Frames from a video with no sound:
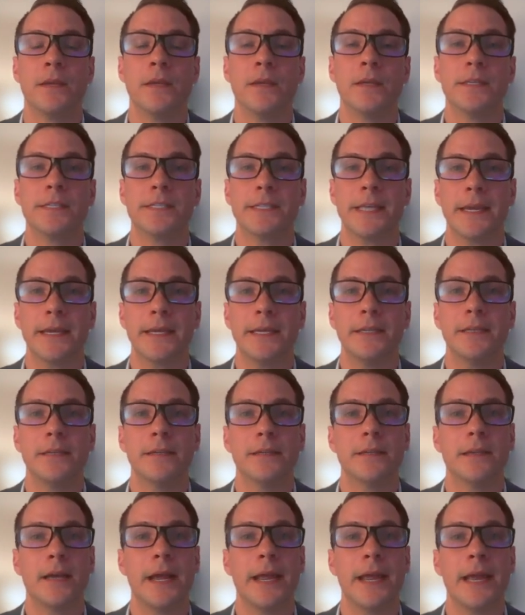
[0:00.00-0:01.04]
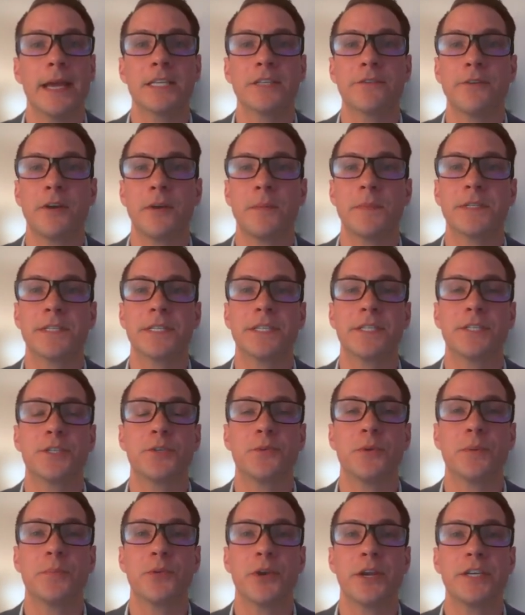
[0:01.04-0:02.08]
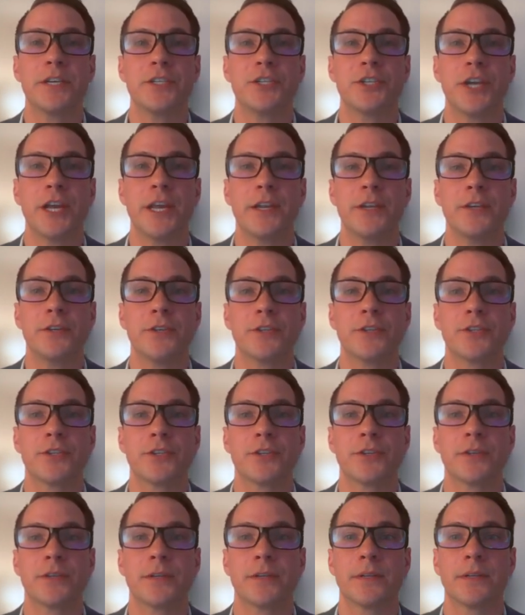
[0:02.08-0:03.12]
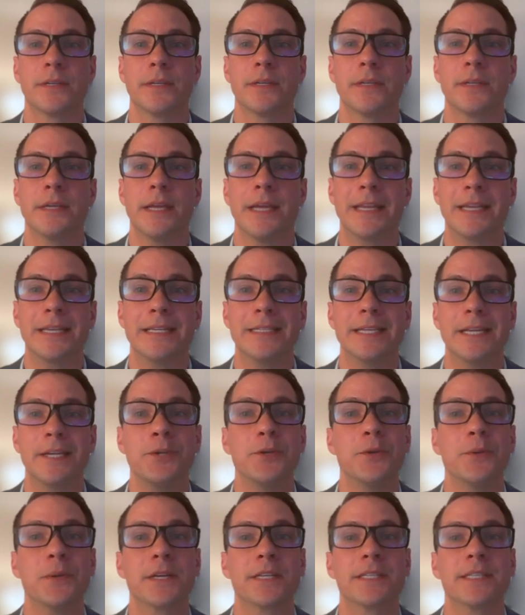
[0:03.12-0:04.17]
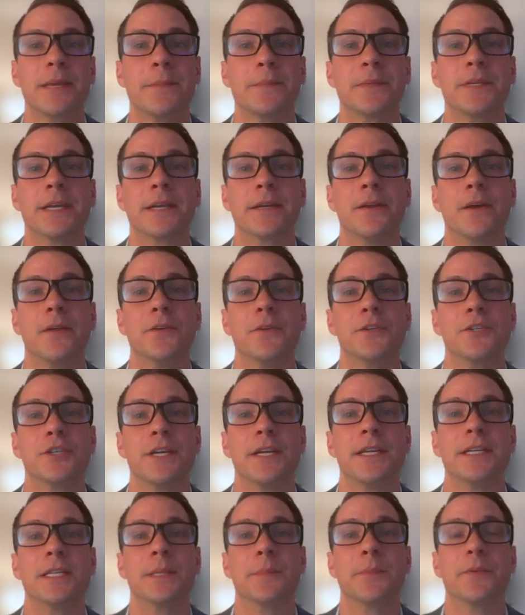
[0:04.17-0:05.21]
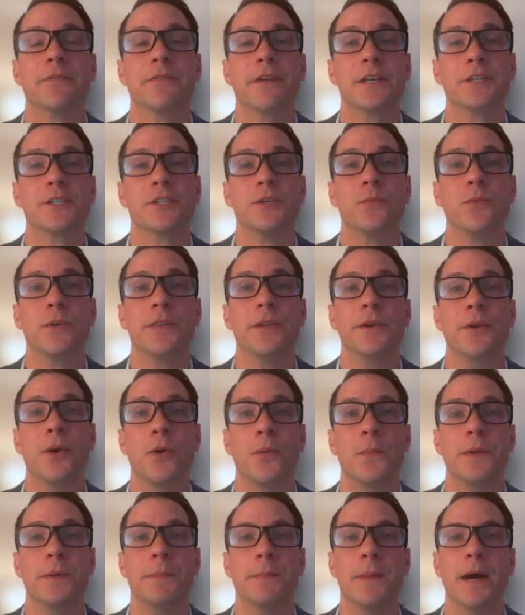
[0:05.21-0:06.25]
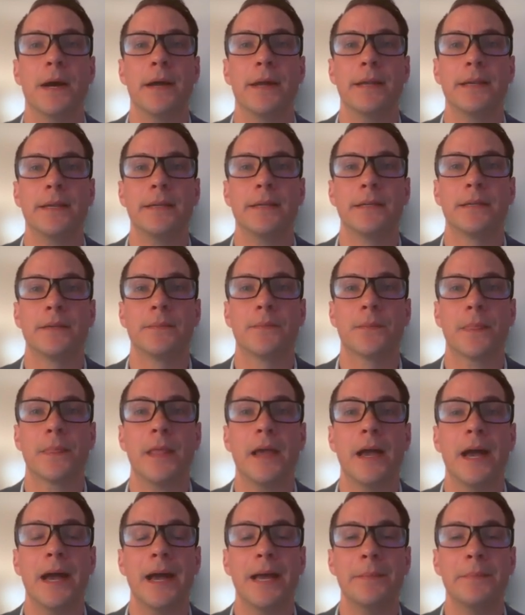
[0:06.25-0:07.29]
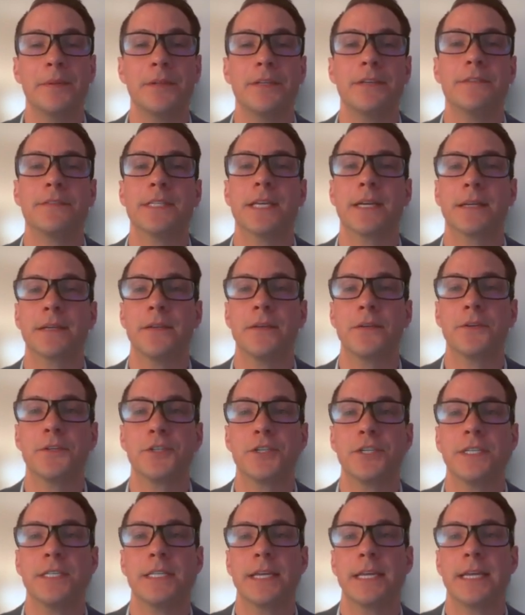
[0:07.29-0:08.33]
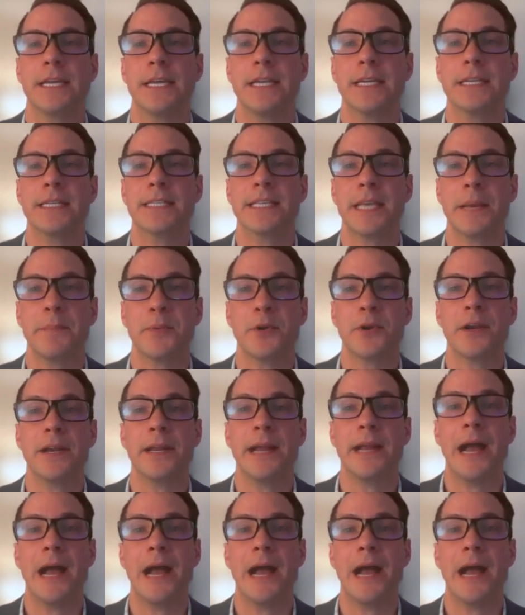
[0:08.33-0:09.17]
Second, I ask pharmacists to embrace change and continue to accept technology into the profession with an open mind. I believe technology is the key to separating